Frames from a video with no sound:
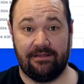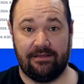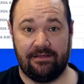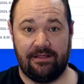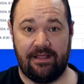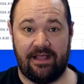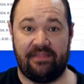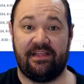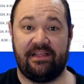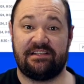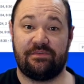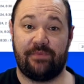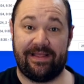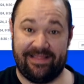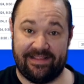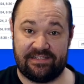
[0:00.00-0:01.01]
And that's
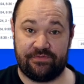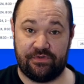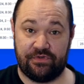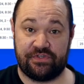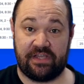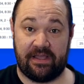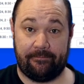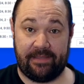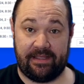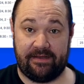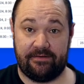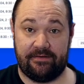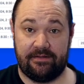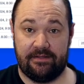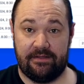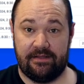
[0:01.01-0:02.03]
where list views come in.
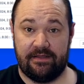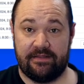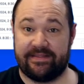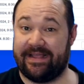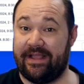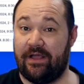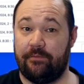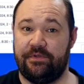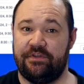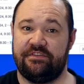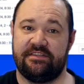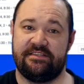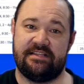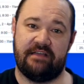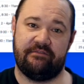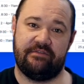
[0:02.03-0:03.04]
They help users
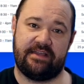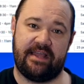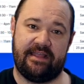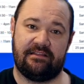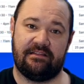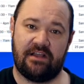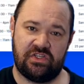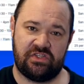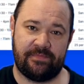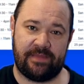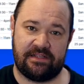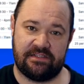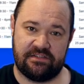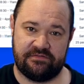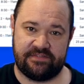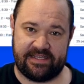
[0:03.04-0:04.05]
navigate large
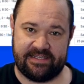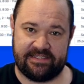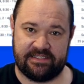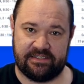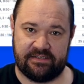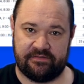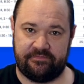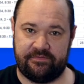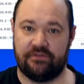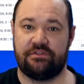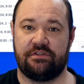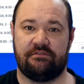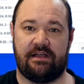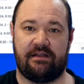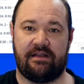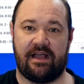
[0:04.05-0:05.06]
amounts of data,
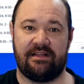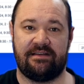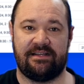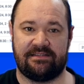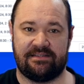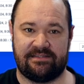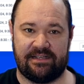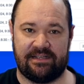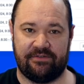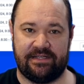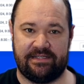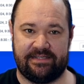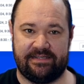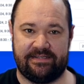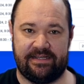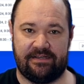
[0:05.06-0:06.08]
filter out unnecessary
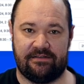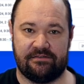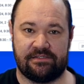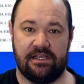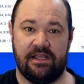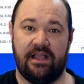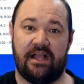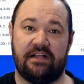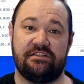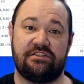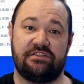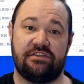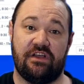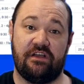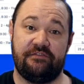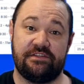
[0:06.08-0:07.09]
details, and
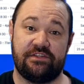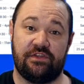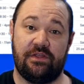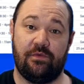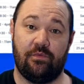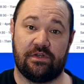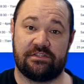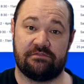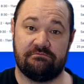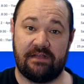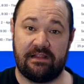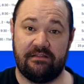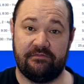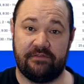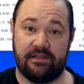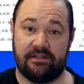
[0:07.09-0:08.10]
surface only what's
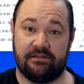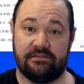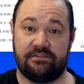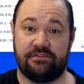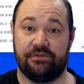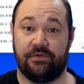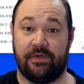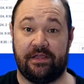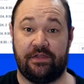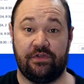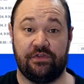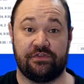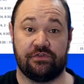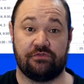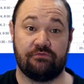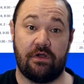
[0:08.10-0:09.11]
relevant to a
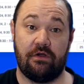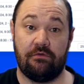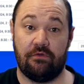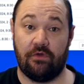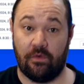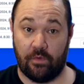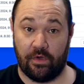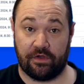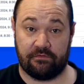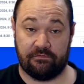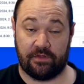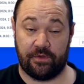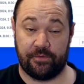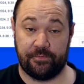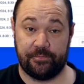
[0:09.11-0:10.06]
user's role or workflow.